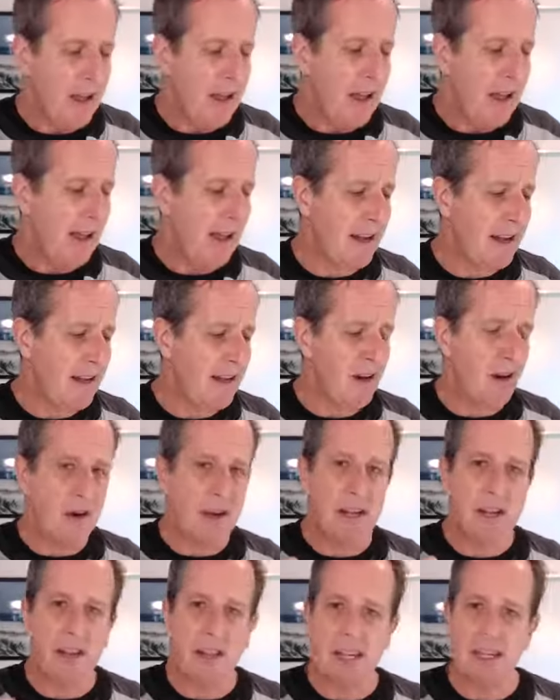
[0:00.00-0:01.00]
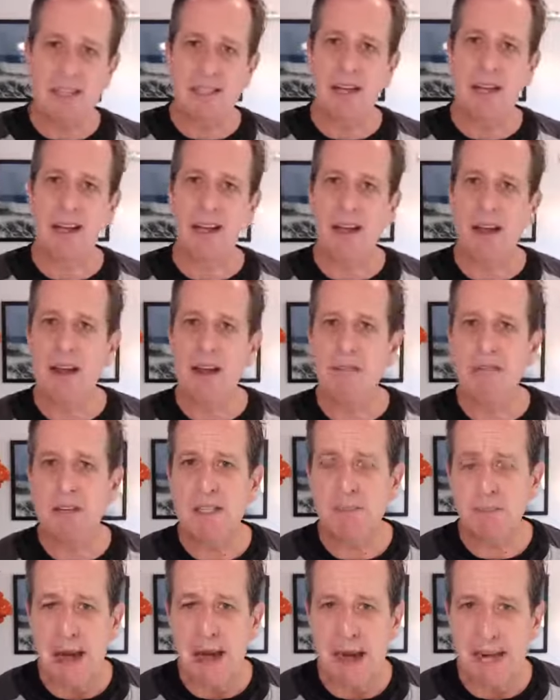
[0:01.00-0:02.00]
And, you know, he thinks that life is
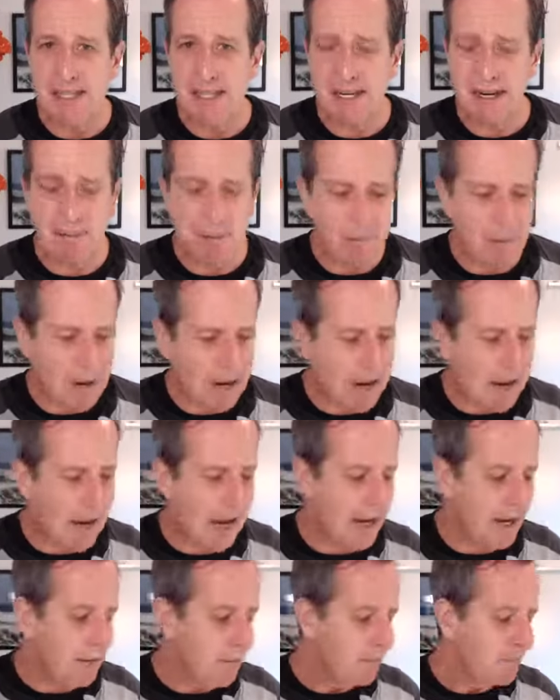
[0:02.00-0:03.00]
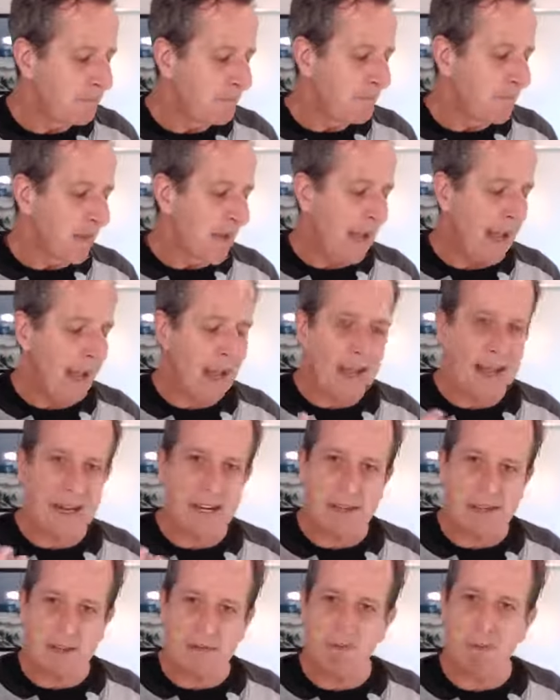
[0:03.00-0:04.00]
passing him by, and
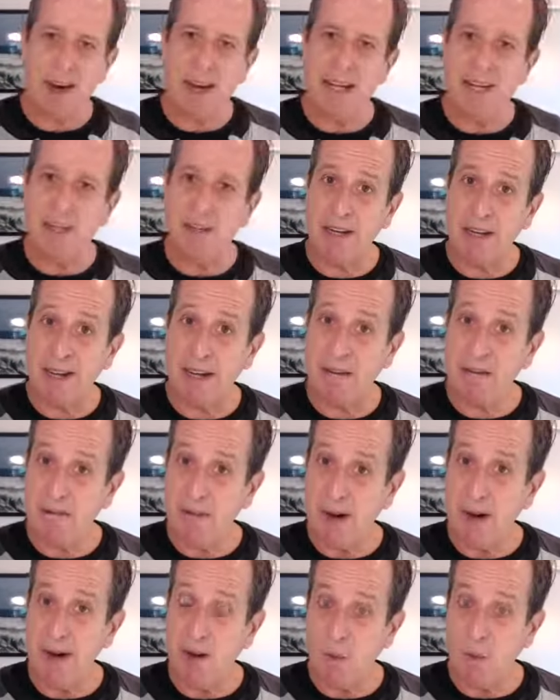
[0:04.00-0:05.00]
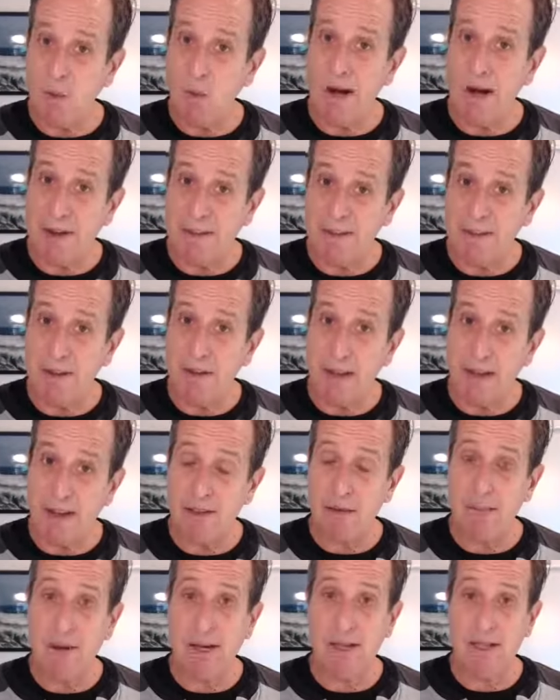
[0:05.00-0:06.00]
his friends are getting fired one after the
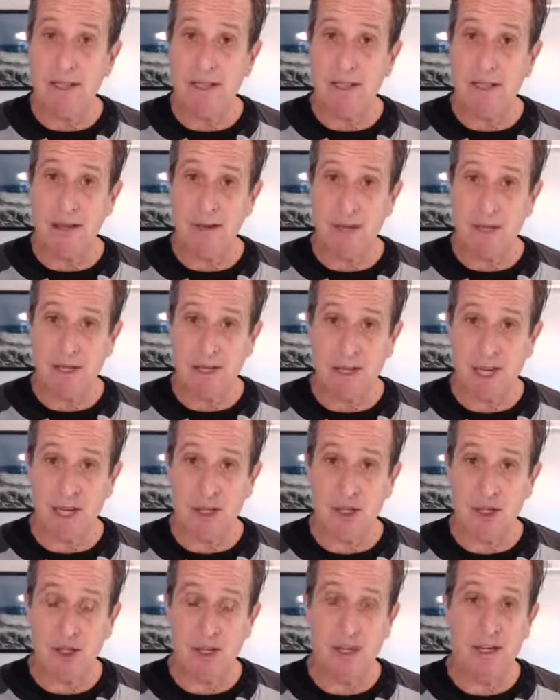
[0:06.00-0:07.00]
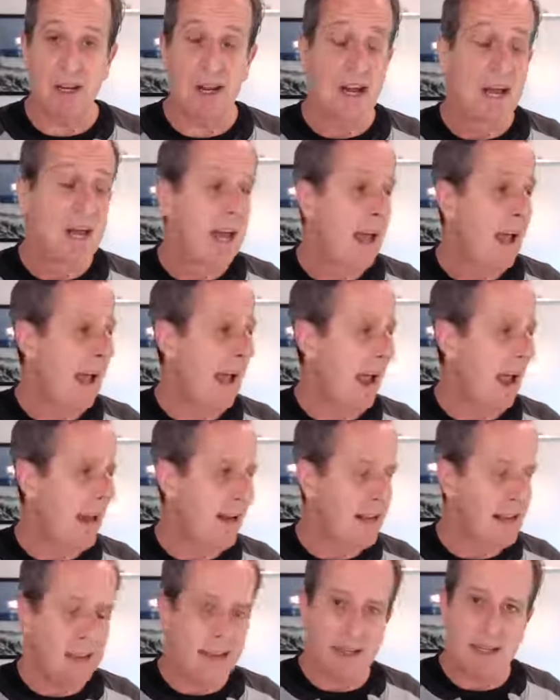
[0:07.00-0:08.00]
other because of the recession, and
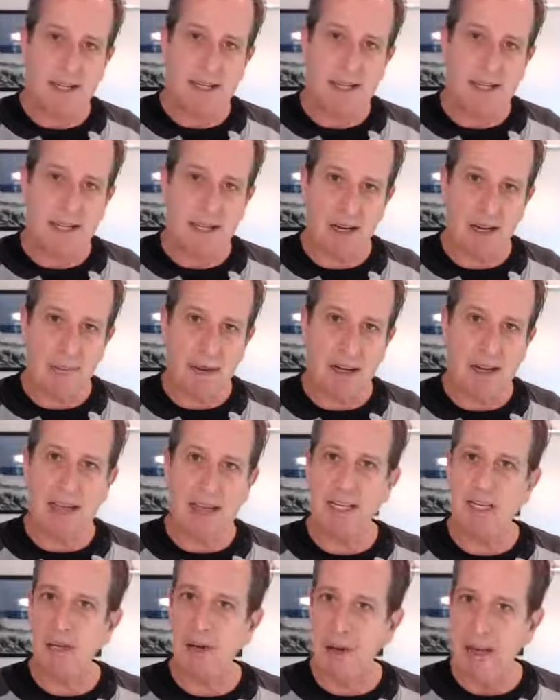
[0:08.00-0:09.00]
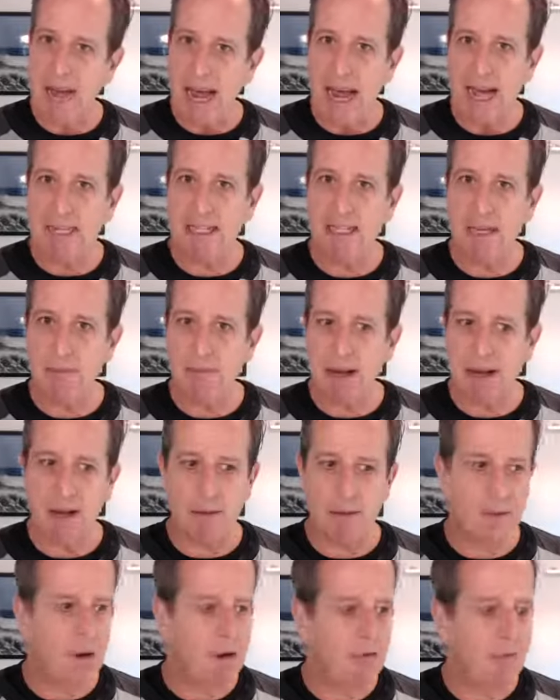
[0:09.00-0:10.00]
he thinks he's going to be next, so he has to make a
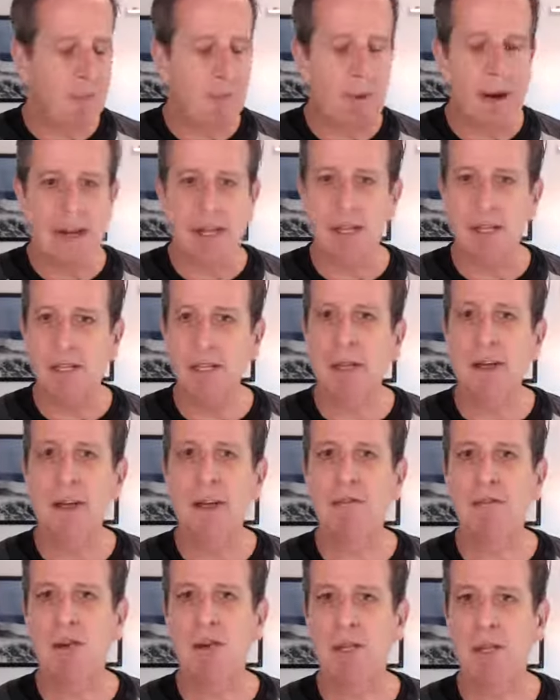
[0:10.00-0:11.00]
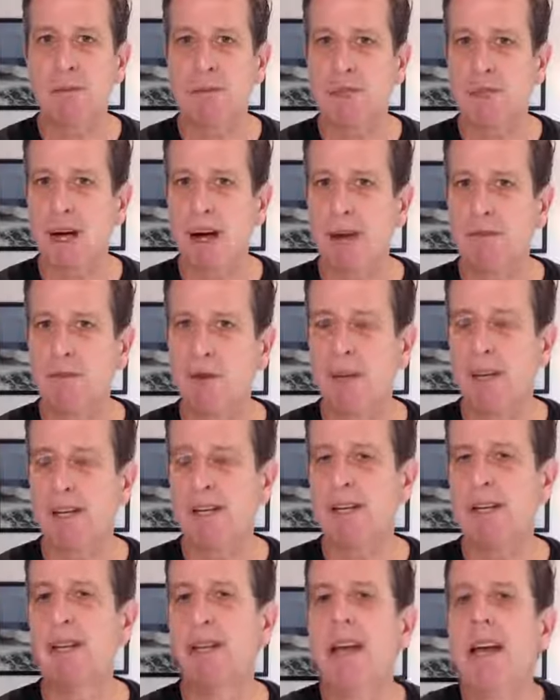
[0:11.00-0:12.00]
move, but he's looking for some software that's
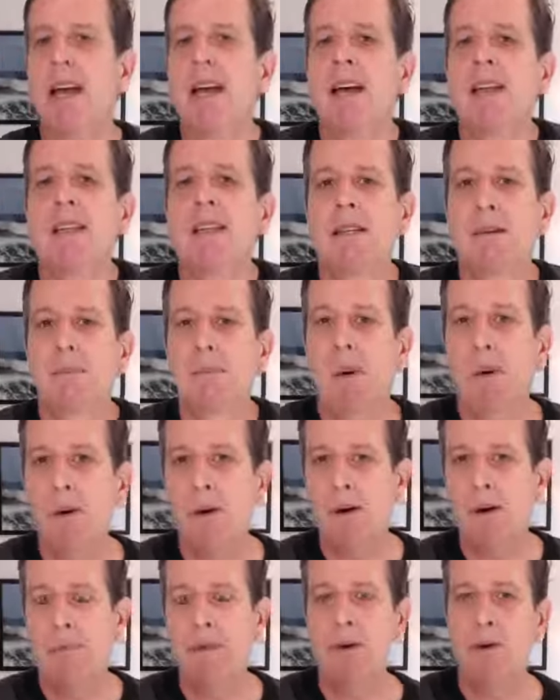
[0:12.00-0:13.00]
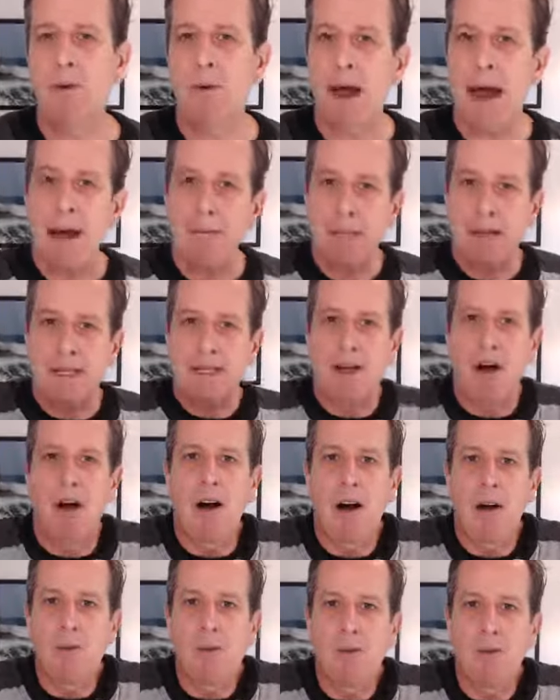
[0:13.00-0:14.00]
going to support him and wrap its
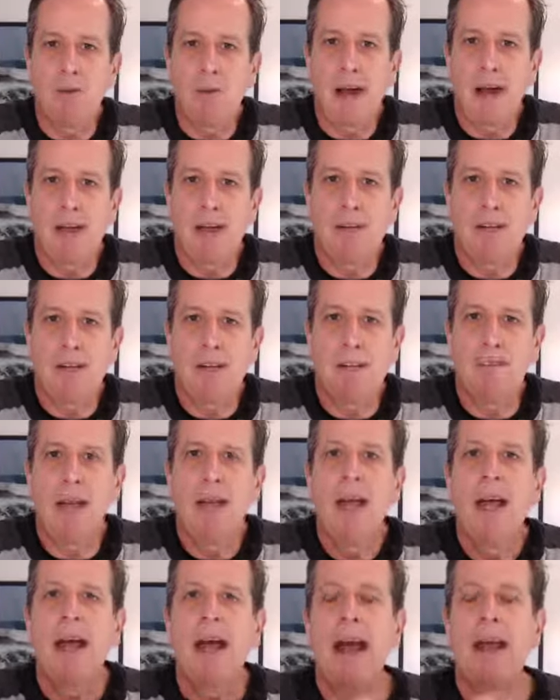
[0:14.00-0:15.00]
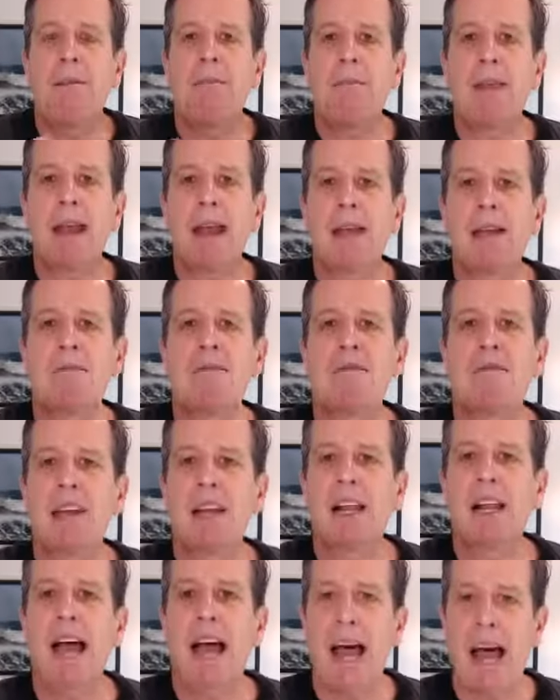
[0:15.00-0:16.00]
arms around him and make him
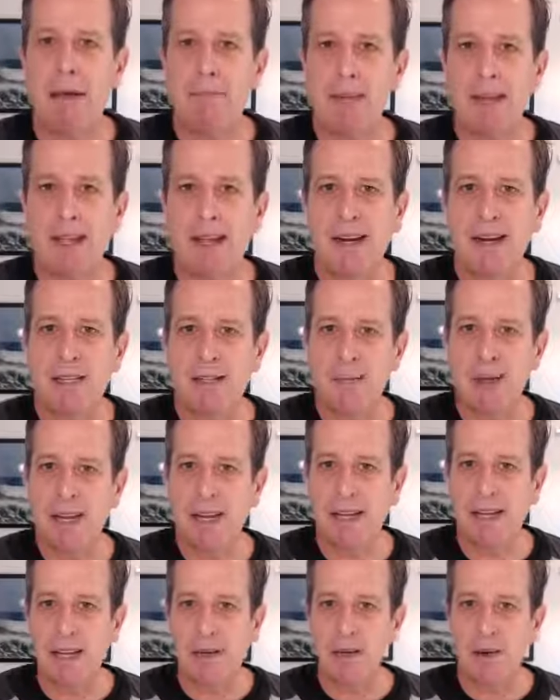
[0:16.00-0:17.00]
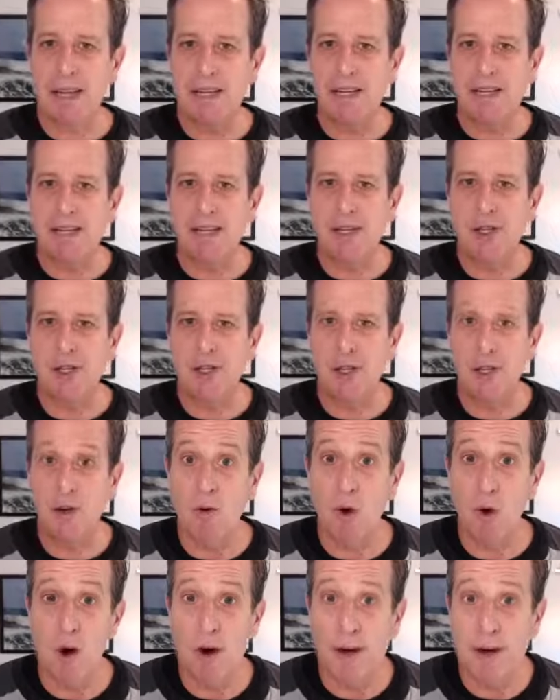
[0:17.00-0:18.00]
feel happy that he's making the right decision to
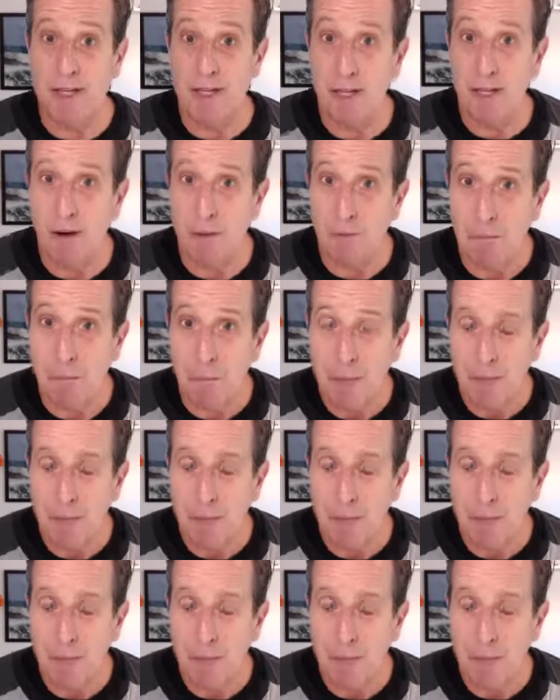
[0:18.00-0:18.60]
go out on his own. Do